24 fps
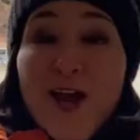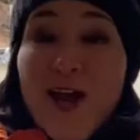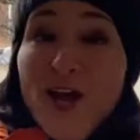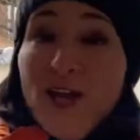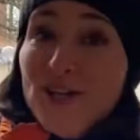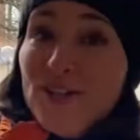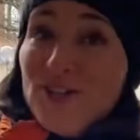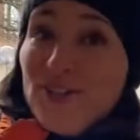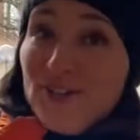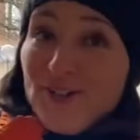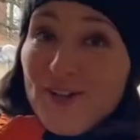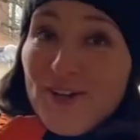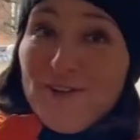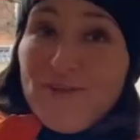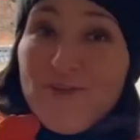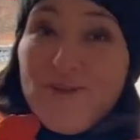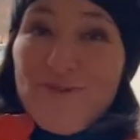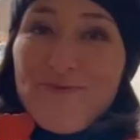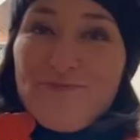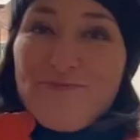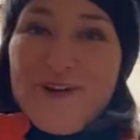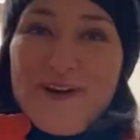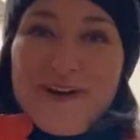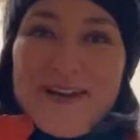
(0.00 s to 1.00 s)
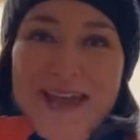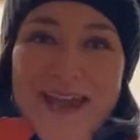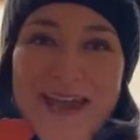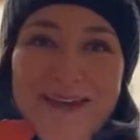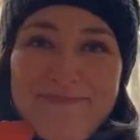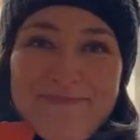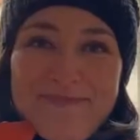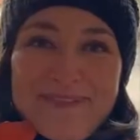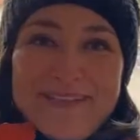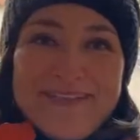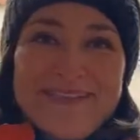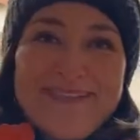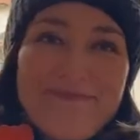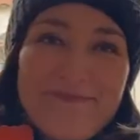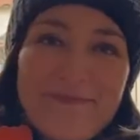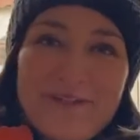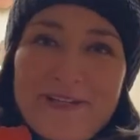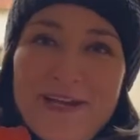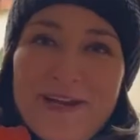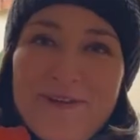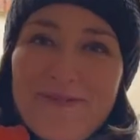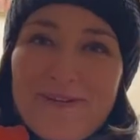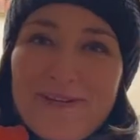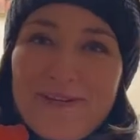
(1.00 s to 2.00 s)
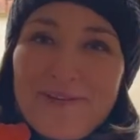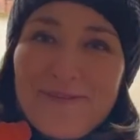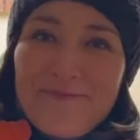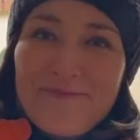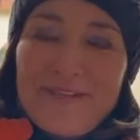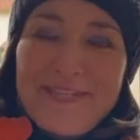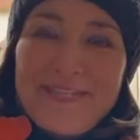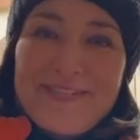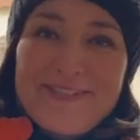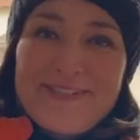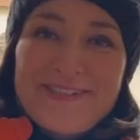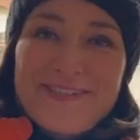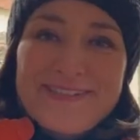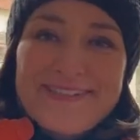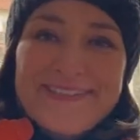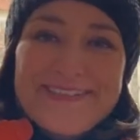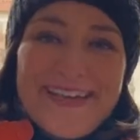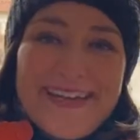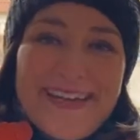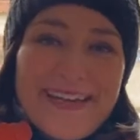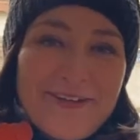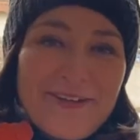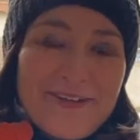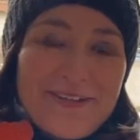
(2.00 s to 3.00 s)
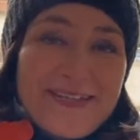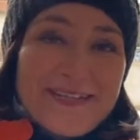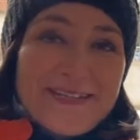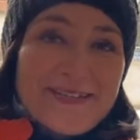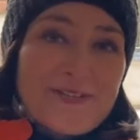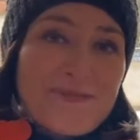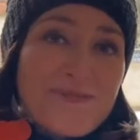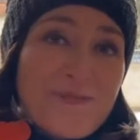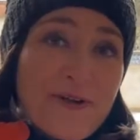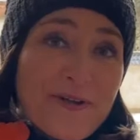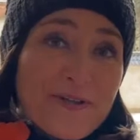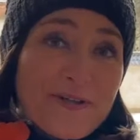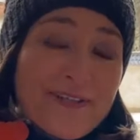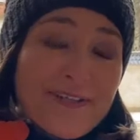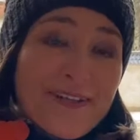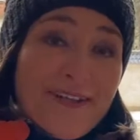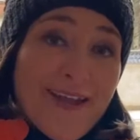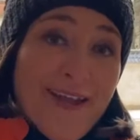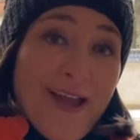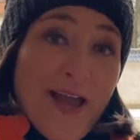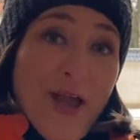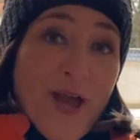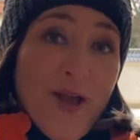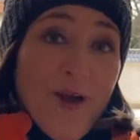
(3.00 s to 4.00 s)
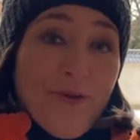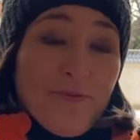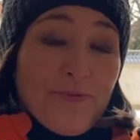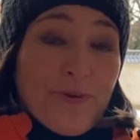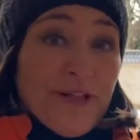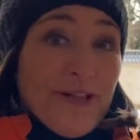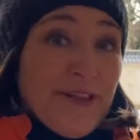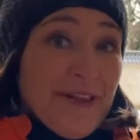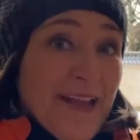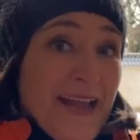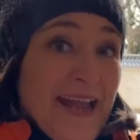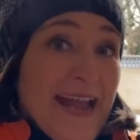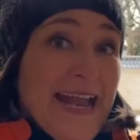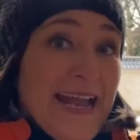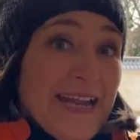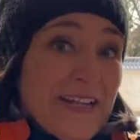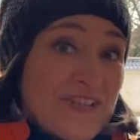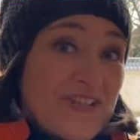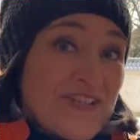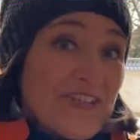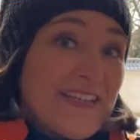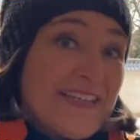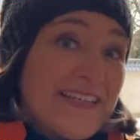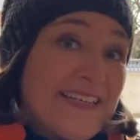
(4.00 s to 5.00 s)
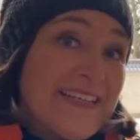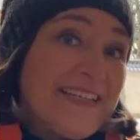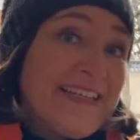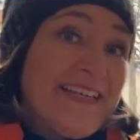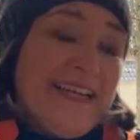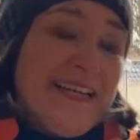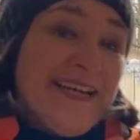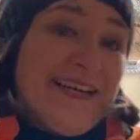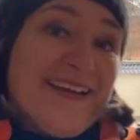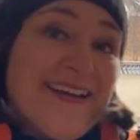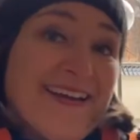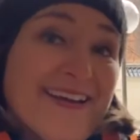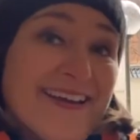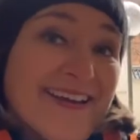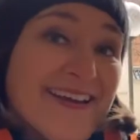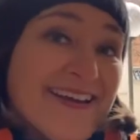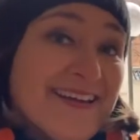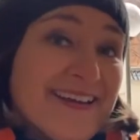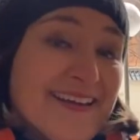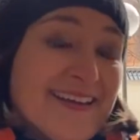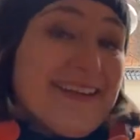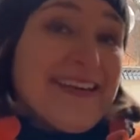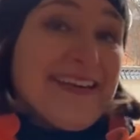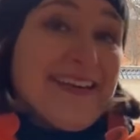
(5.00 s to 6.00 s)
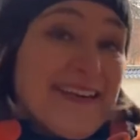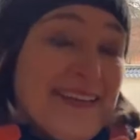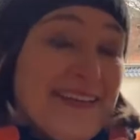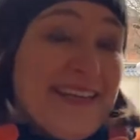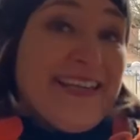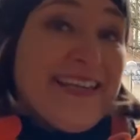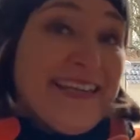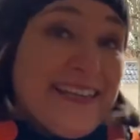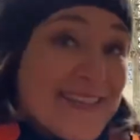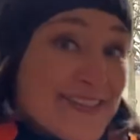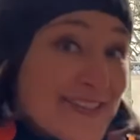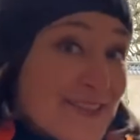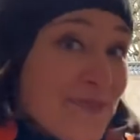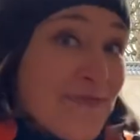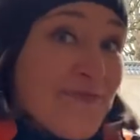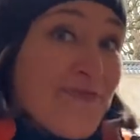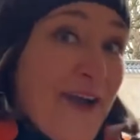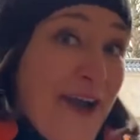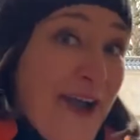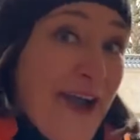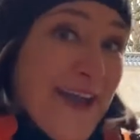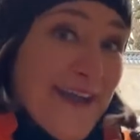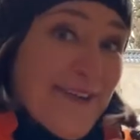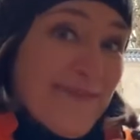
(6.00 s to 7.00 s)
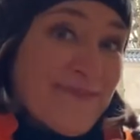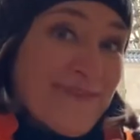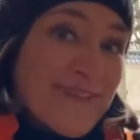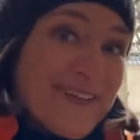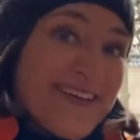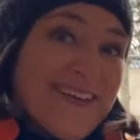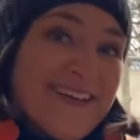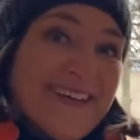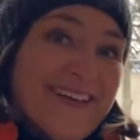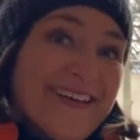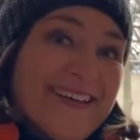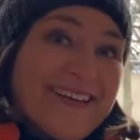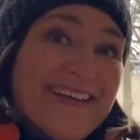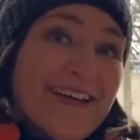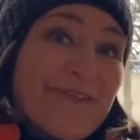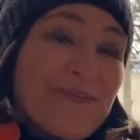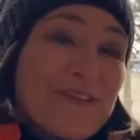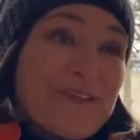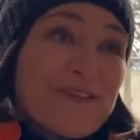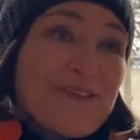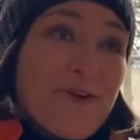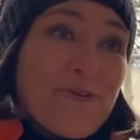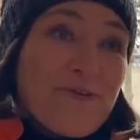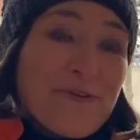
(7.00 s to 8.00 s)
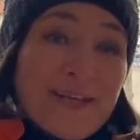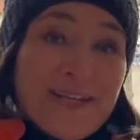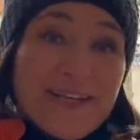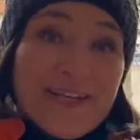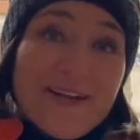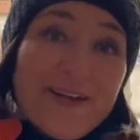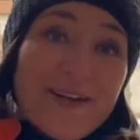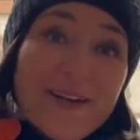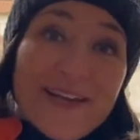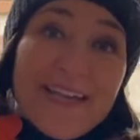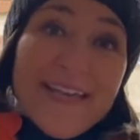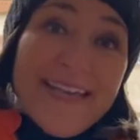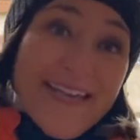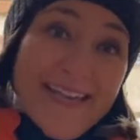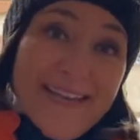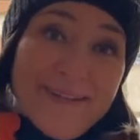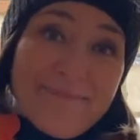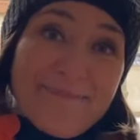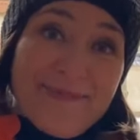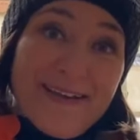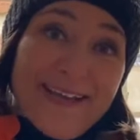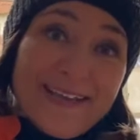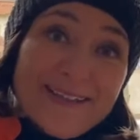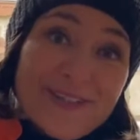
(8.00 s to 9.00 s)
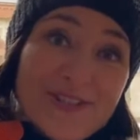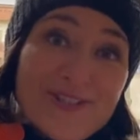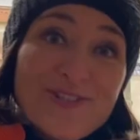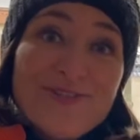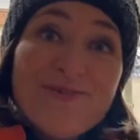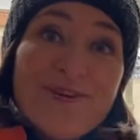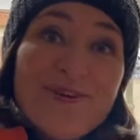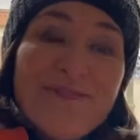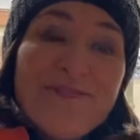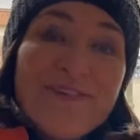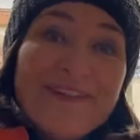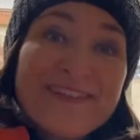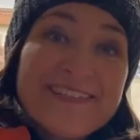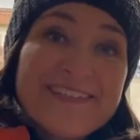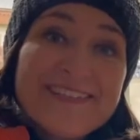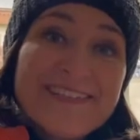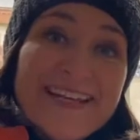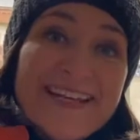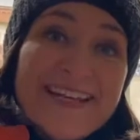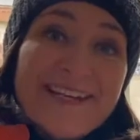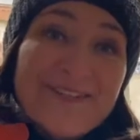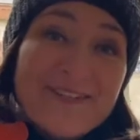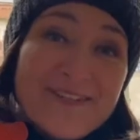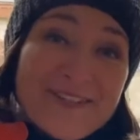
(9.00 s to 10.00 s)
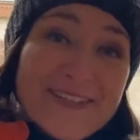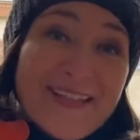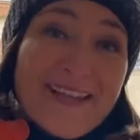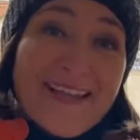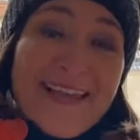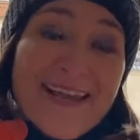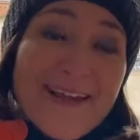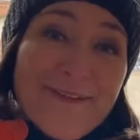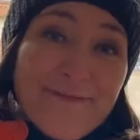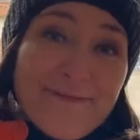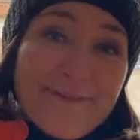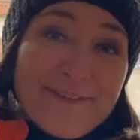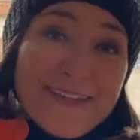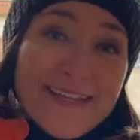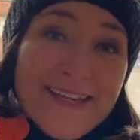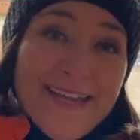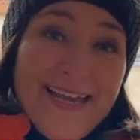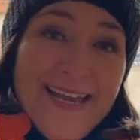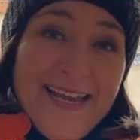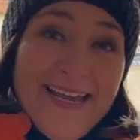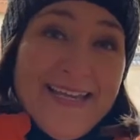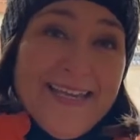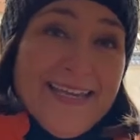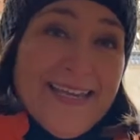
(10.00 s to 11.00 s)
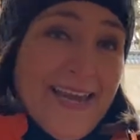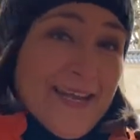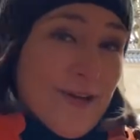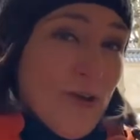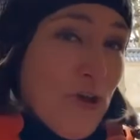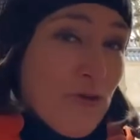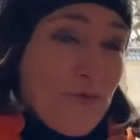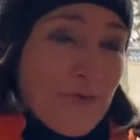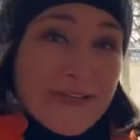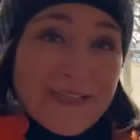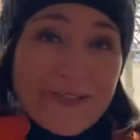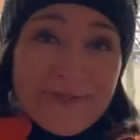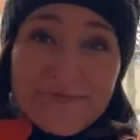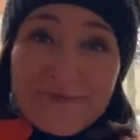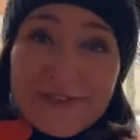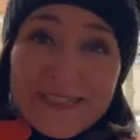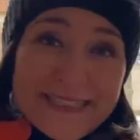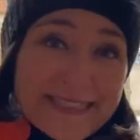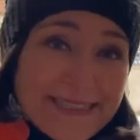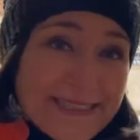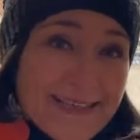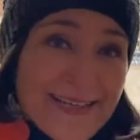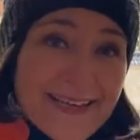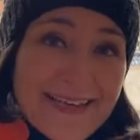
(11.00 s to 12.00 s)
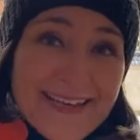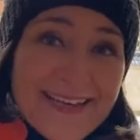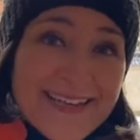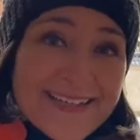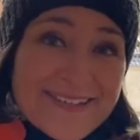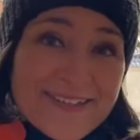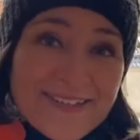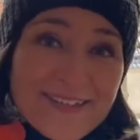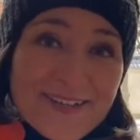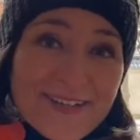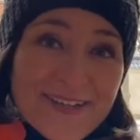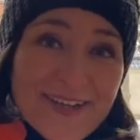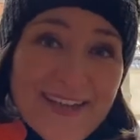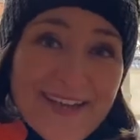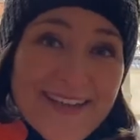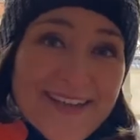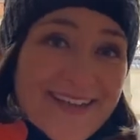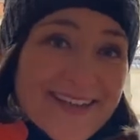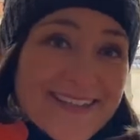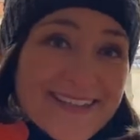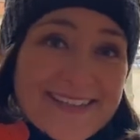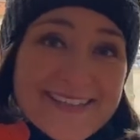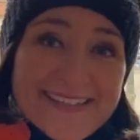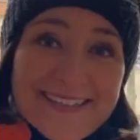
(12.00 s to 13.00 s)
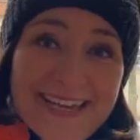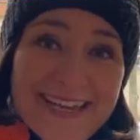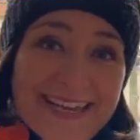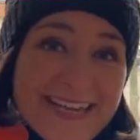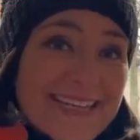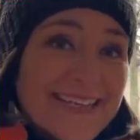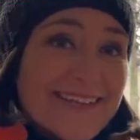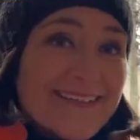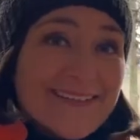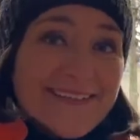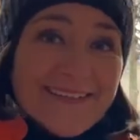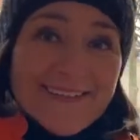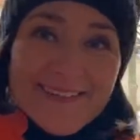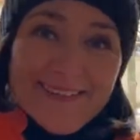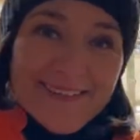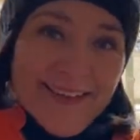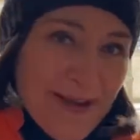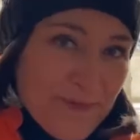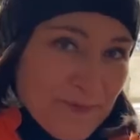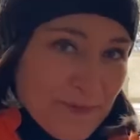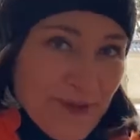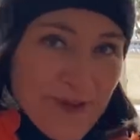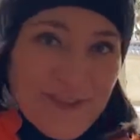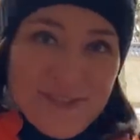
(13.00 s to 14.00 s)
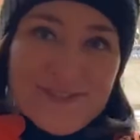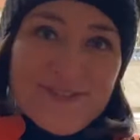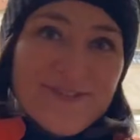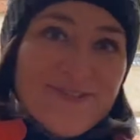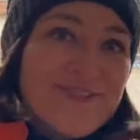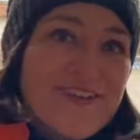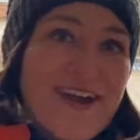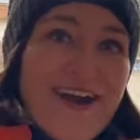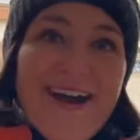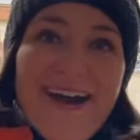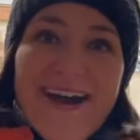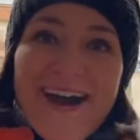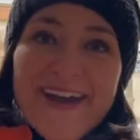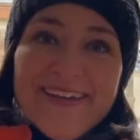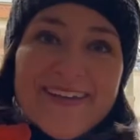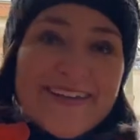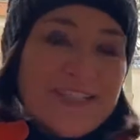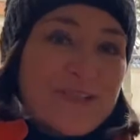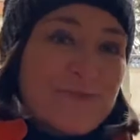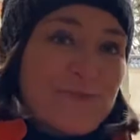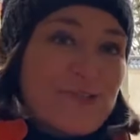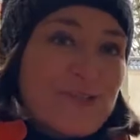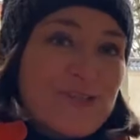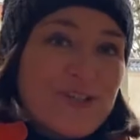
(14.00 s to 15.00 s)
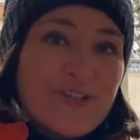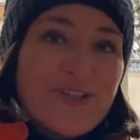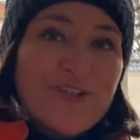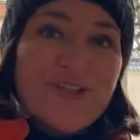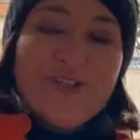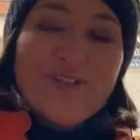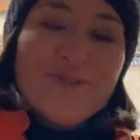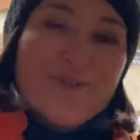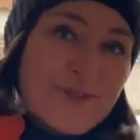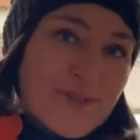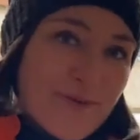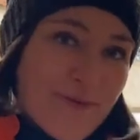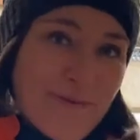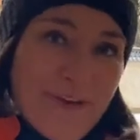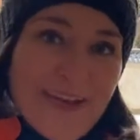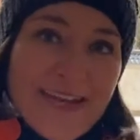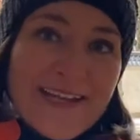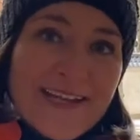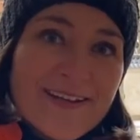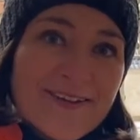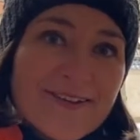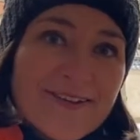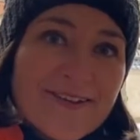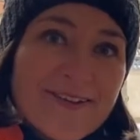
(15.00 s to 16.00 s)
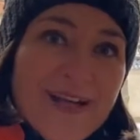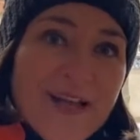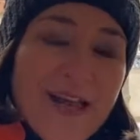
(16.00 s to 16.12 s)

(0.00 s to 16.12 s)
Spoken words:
So what happened with our Norwegian sailor Jens Munk? Well, actually, he survived. There was only him and 2 of his sailors left. He had already written a letter saying, "I'm going to die, this was a huge failure."